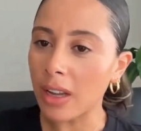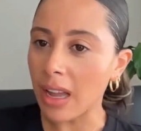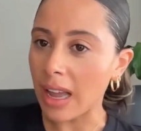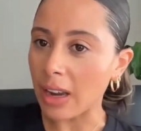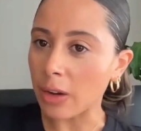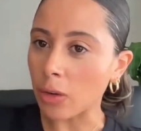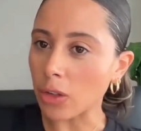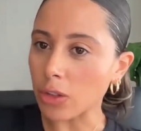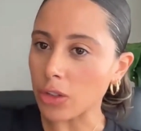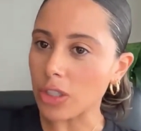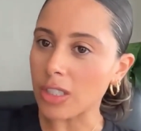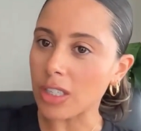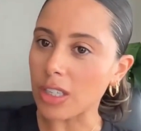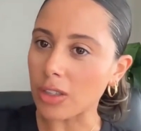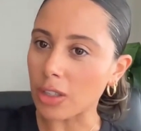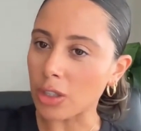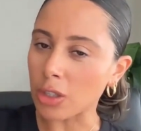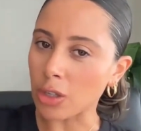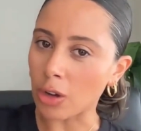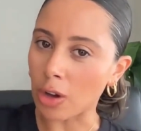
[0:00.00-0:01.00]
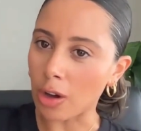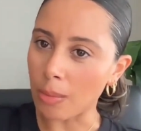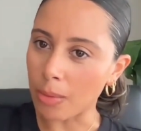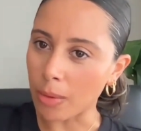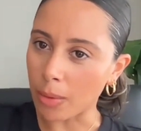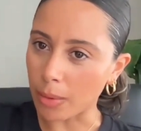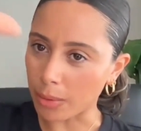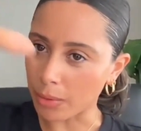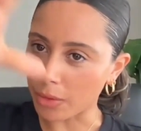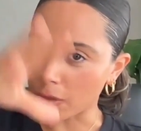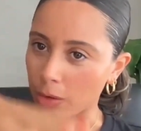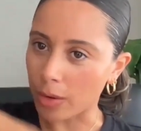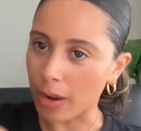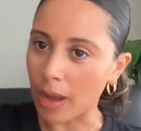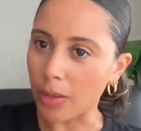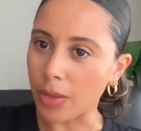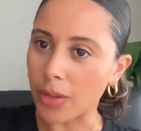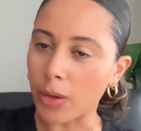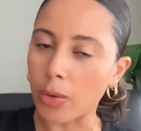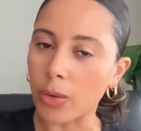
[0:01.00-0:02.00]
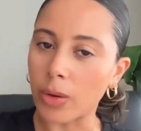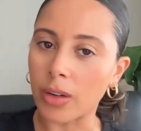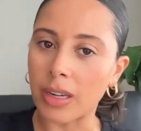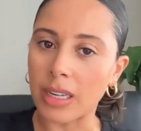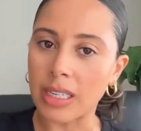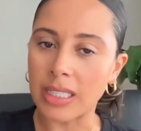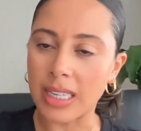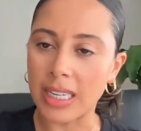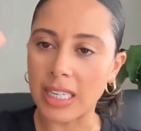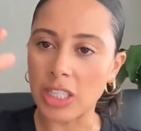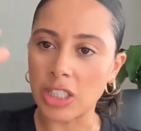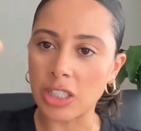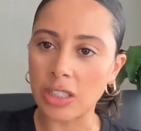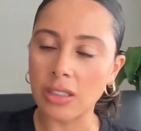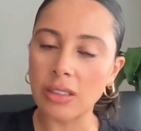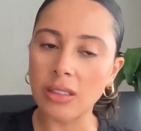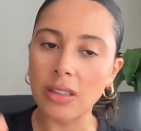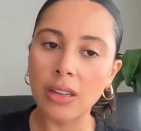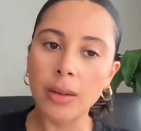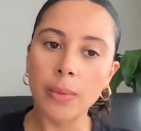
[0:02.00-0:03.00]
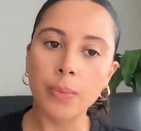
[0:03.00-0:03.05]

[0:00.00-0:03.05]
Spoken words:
not just at the top, but throughout the organization.